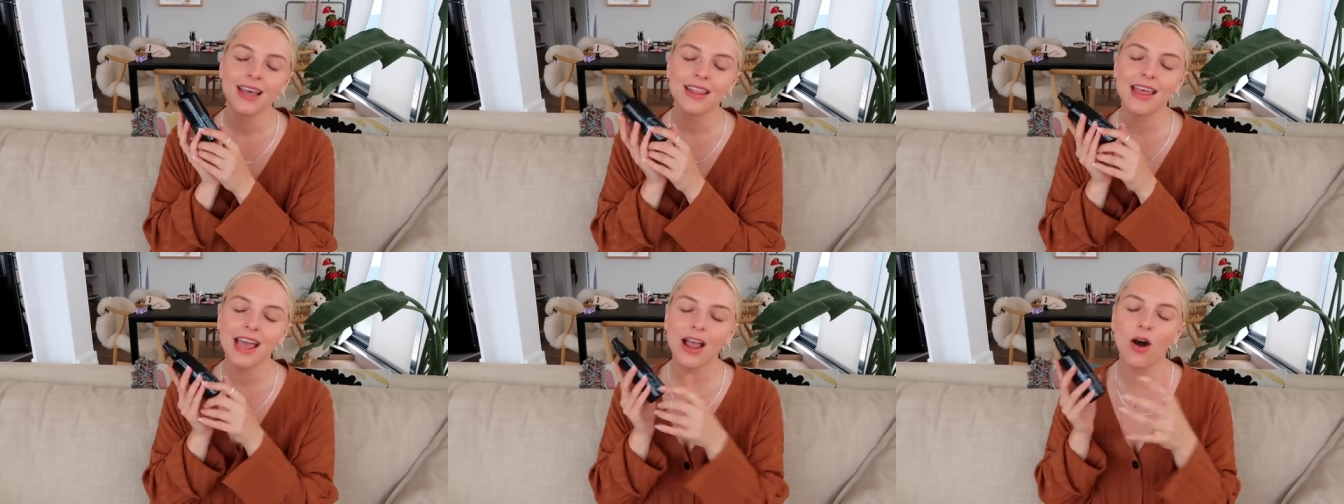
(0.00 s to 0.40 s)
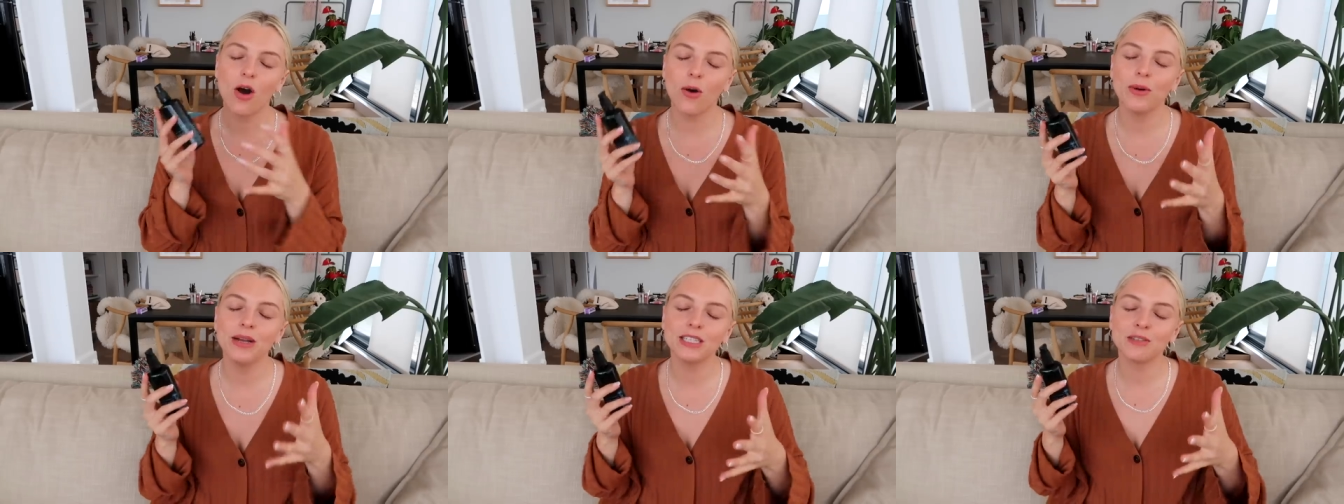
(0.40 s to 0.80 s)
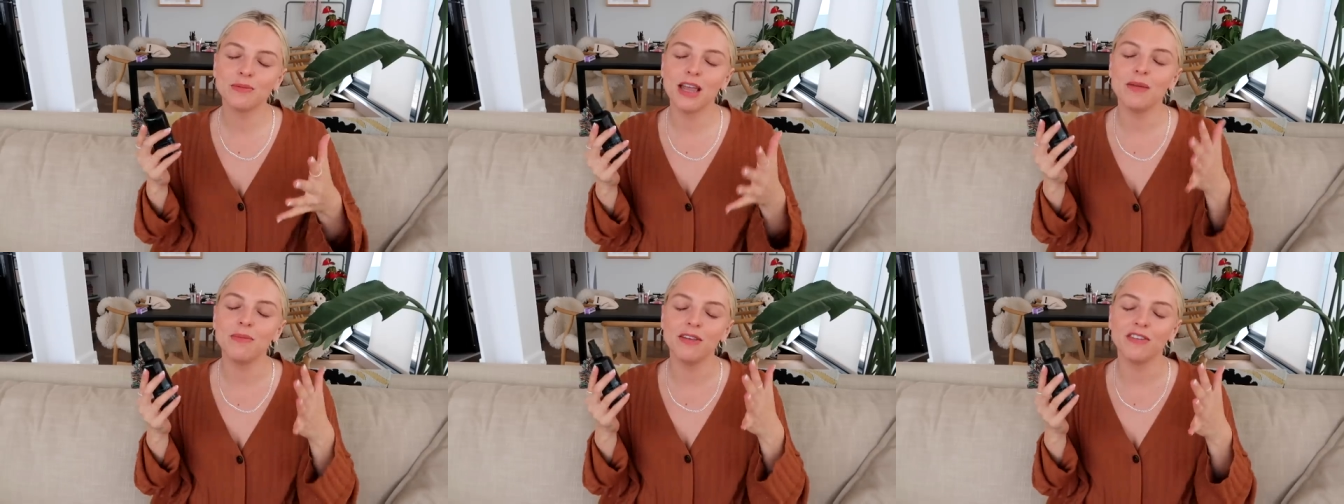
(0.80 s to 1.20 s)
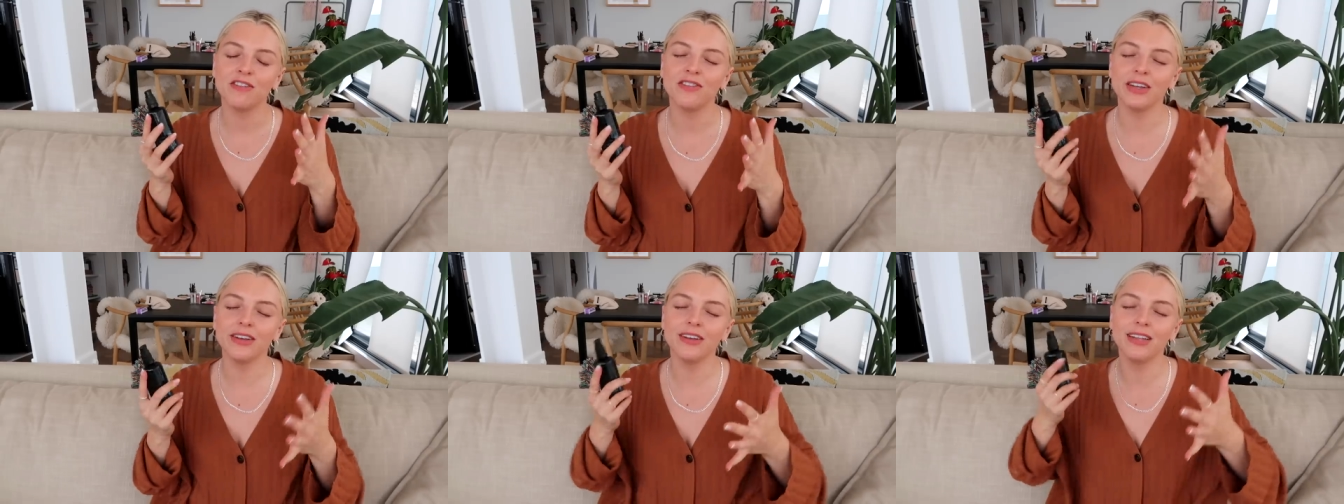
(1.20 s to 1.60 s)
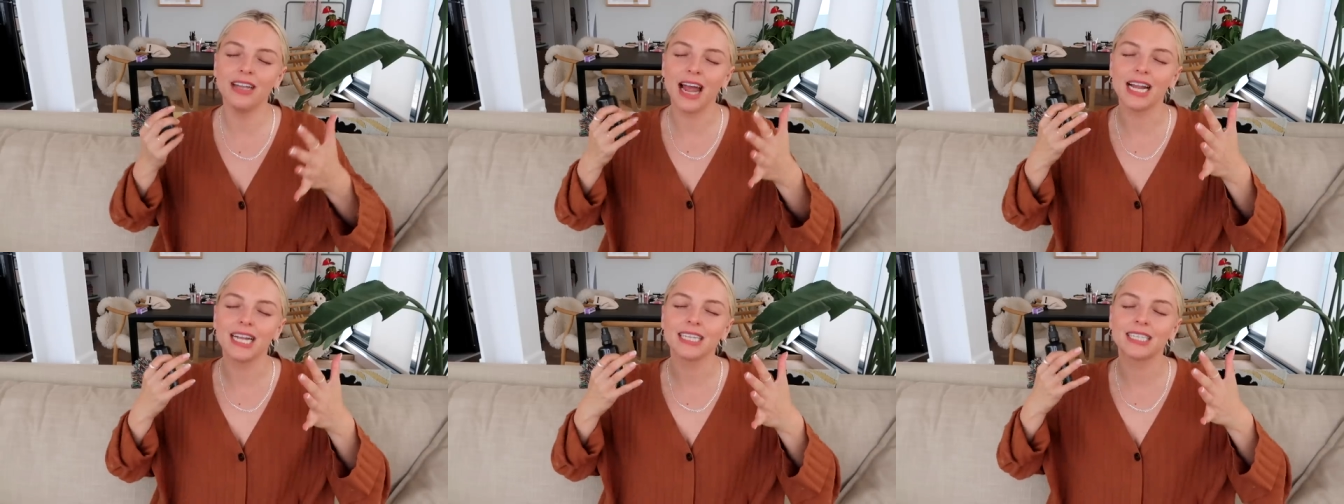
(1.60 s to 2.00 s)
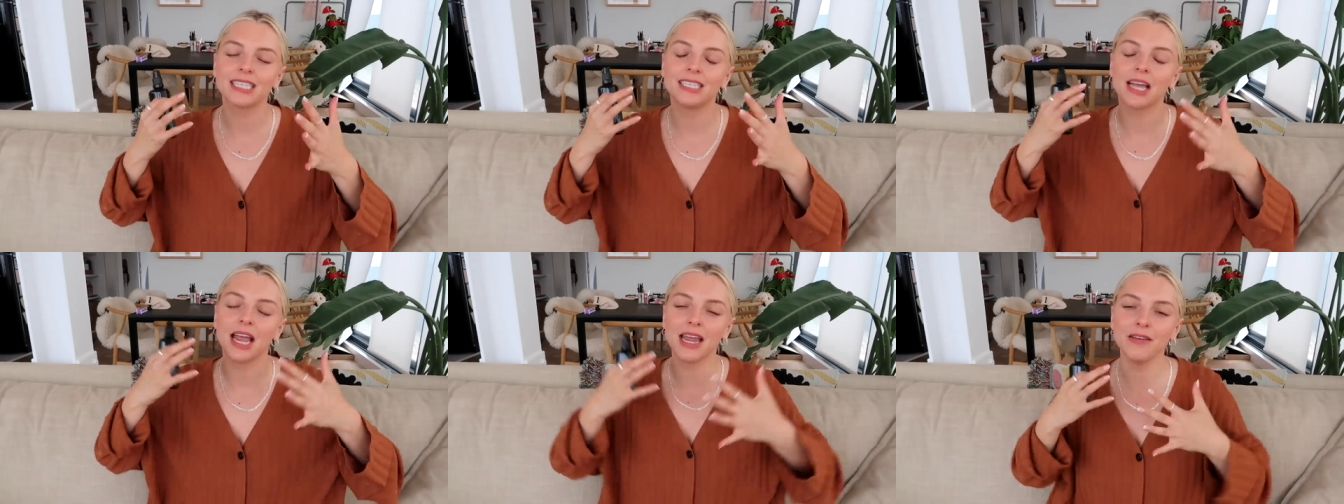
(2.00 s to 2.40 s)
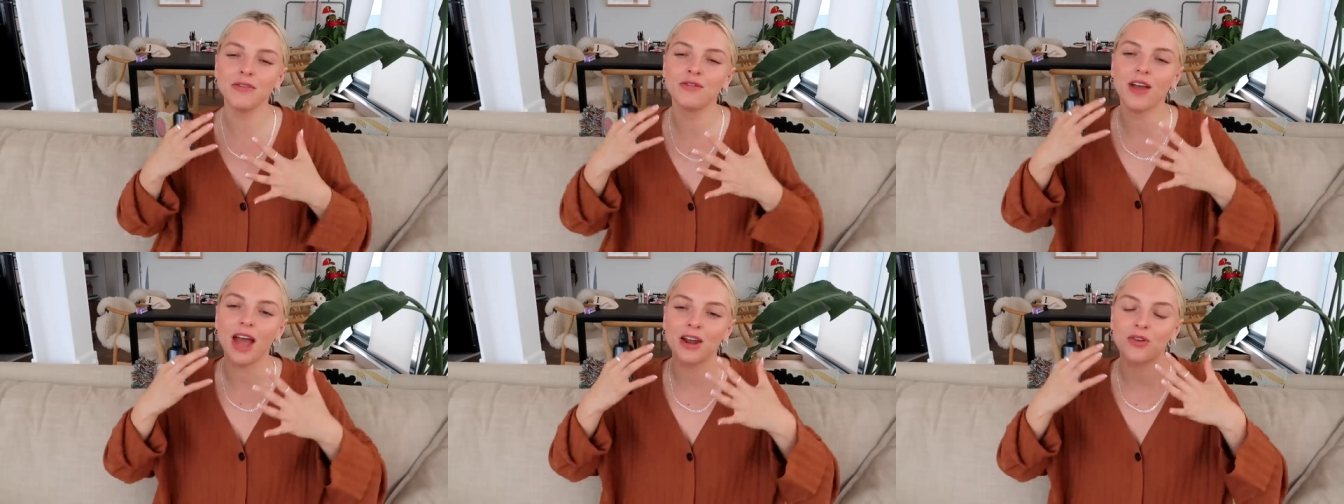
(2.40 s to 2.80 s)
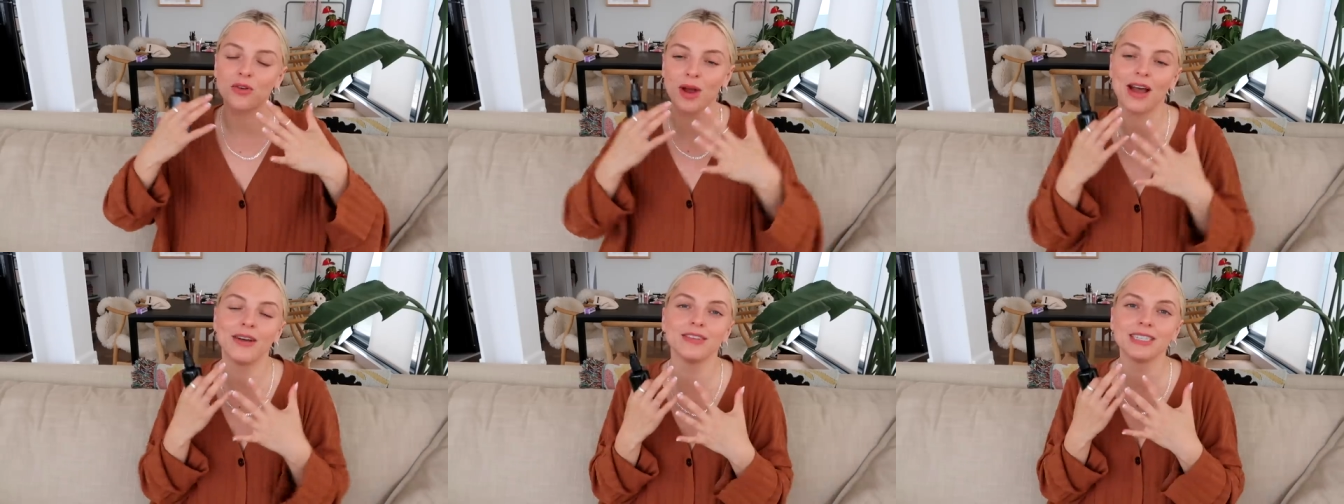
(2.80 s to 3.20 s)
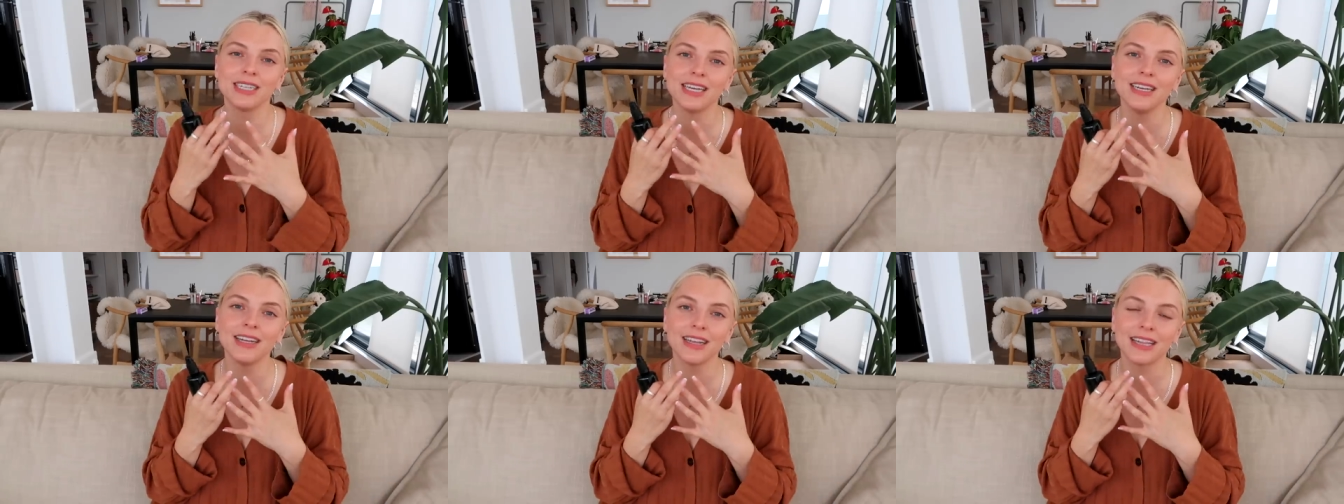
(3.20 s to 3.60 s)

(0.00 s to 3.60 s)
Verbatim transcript: They always make me feel like safe and grounded,